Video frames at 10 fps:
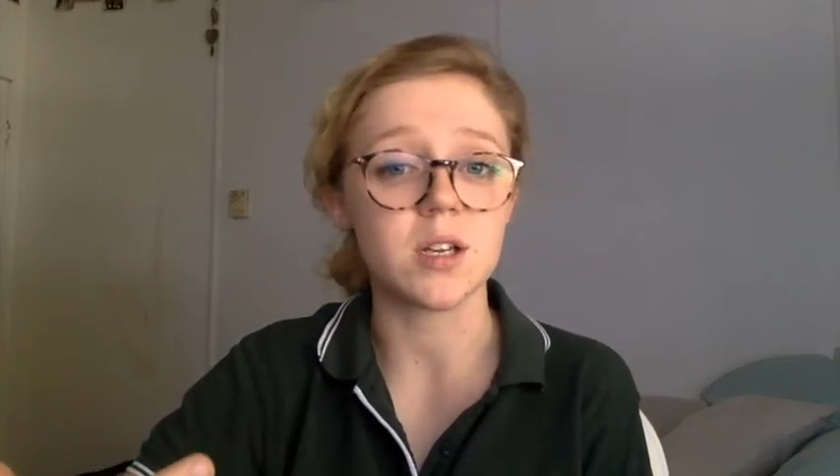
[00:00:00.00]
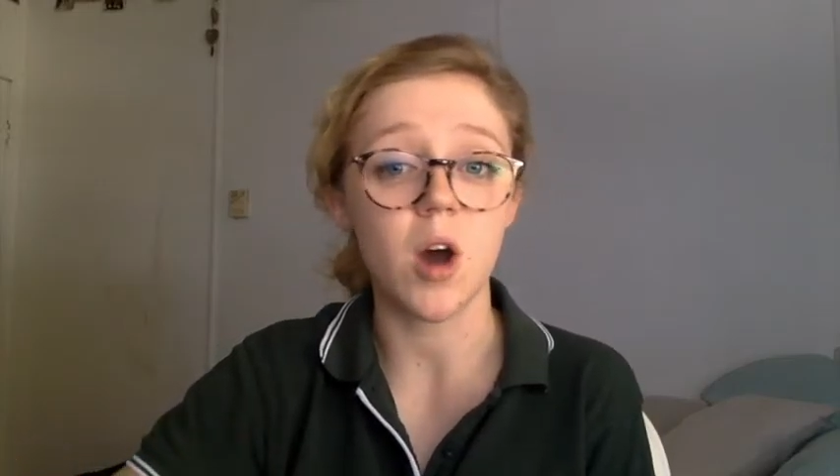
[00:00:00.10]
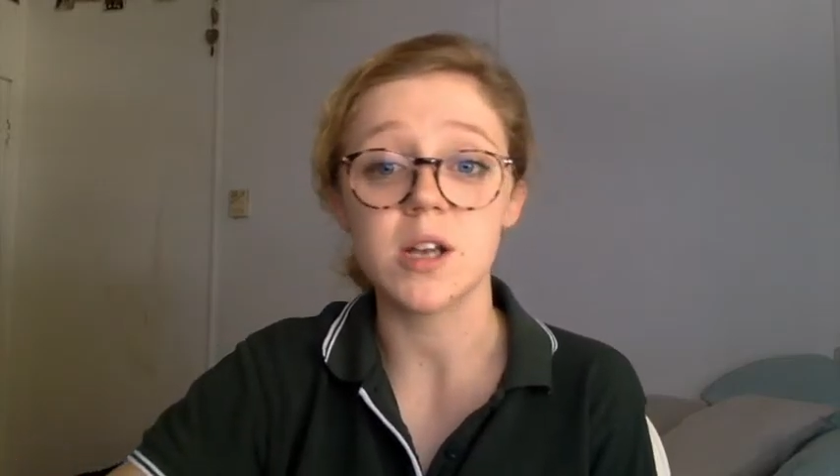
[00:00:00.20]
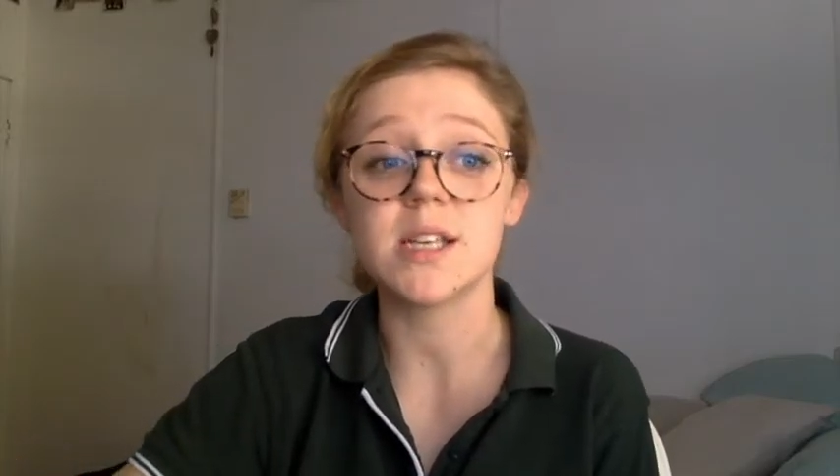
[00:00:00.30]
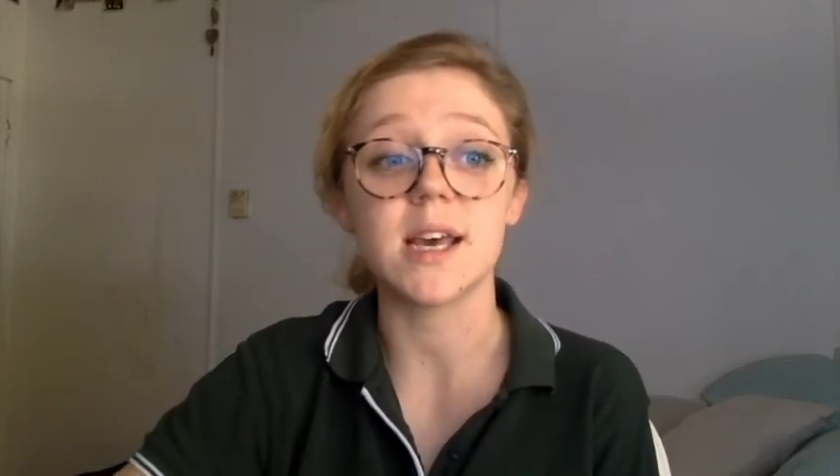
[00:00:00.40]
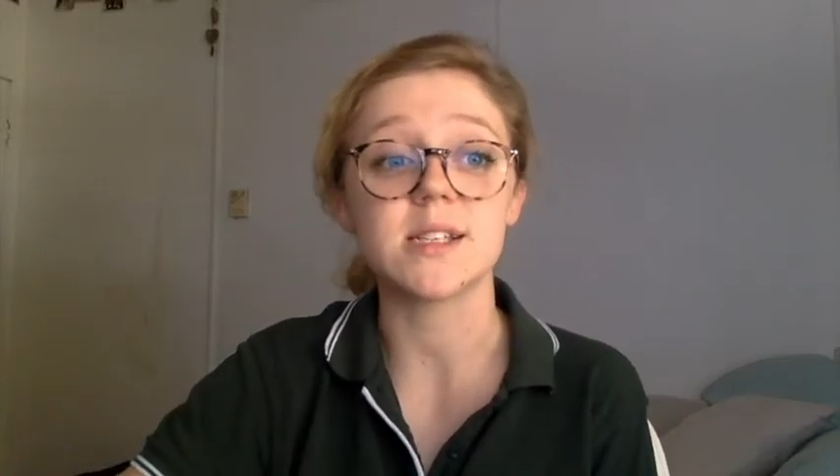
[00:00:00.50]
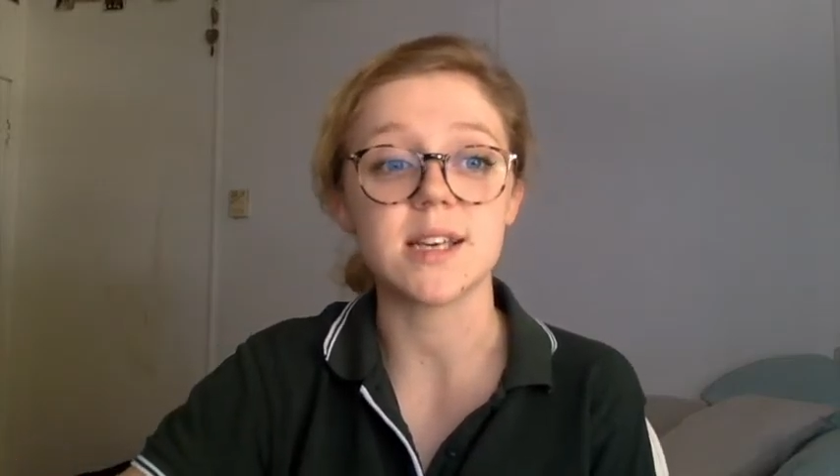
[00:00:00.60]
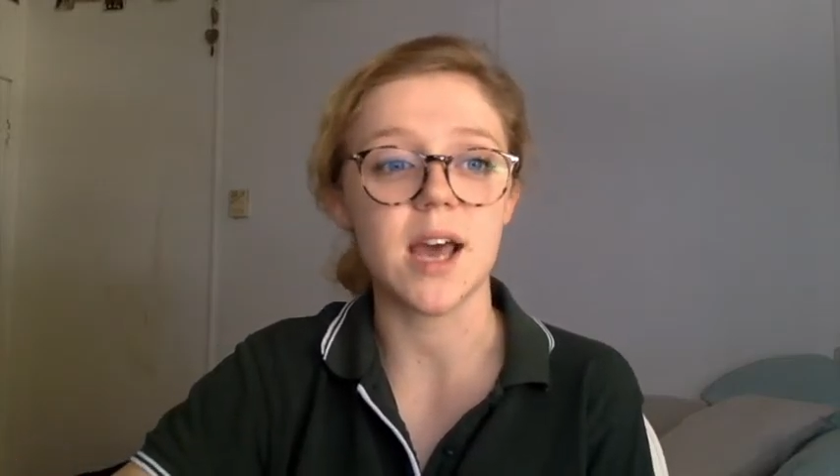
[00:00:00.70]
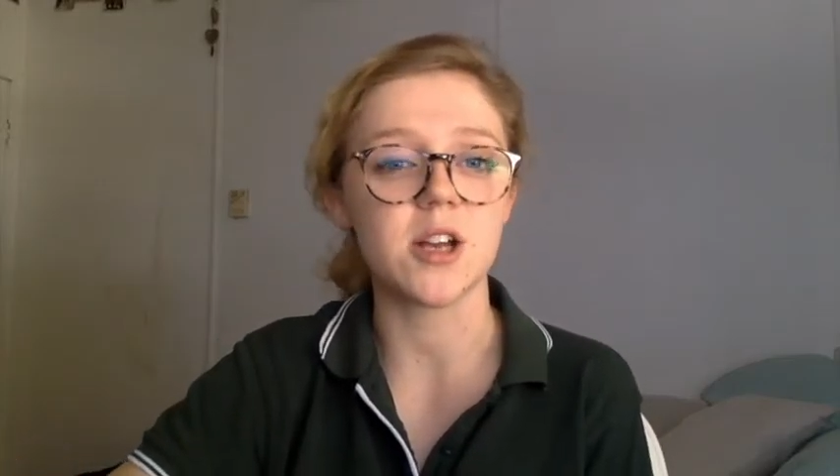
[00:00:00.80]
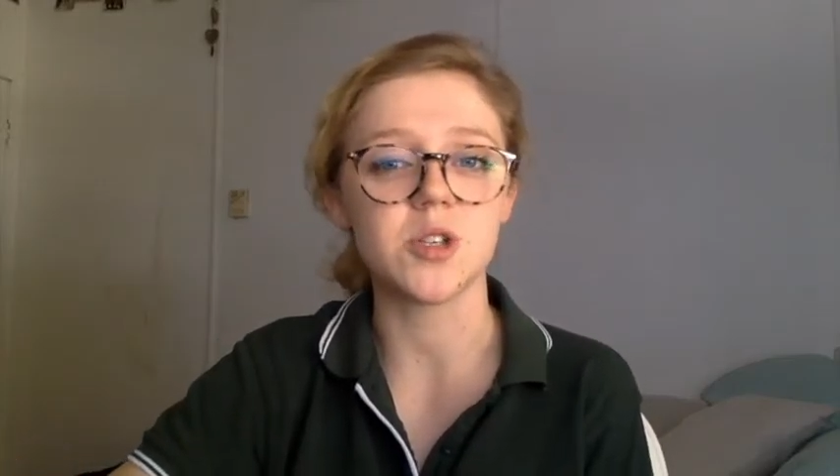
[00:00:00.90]
context
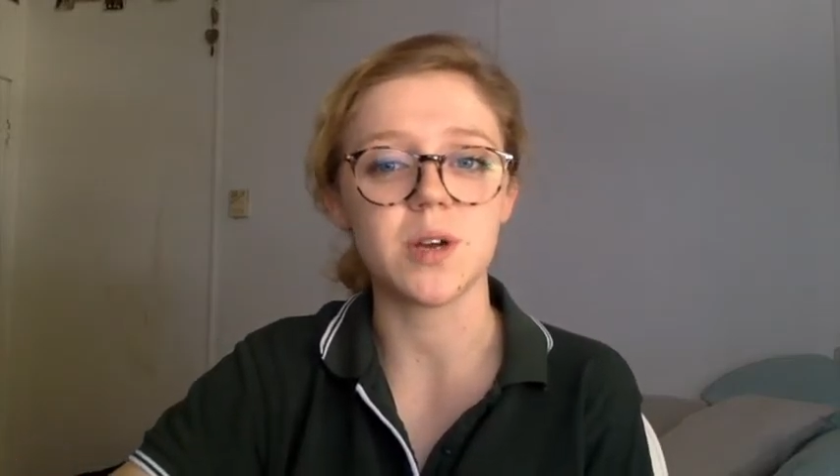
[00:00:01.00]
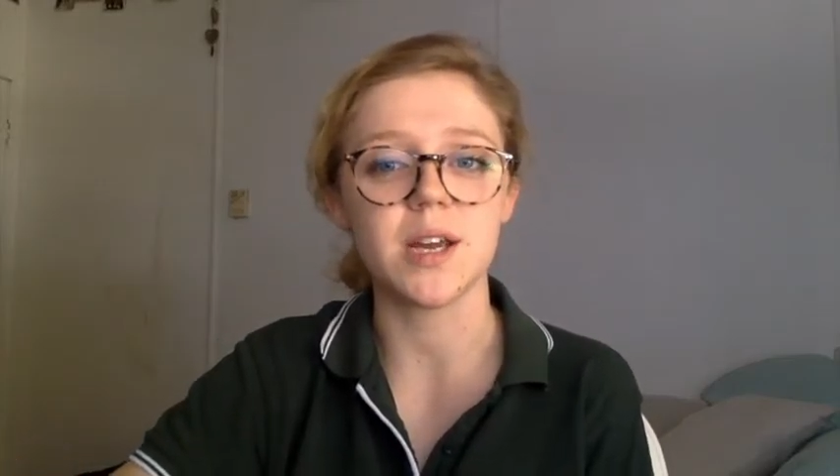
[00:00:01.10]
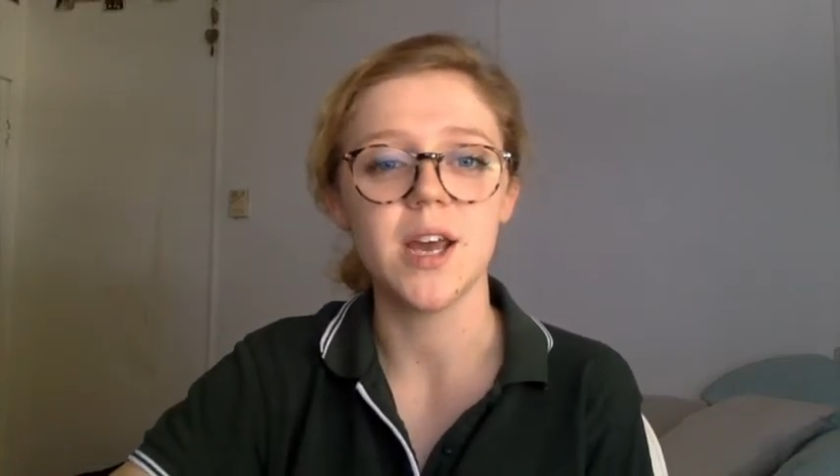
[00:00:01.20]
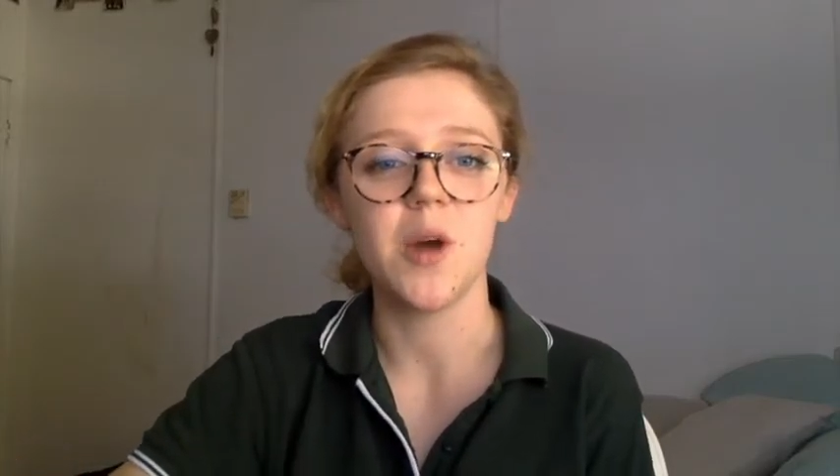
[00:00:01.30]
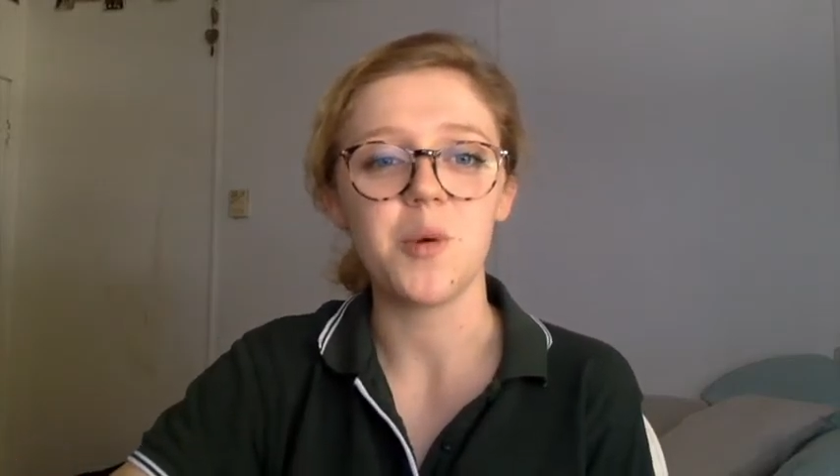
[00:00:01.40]
and country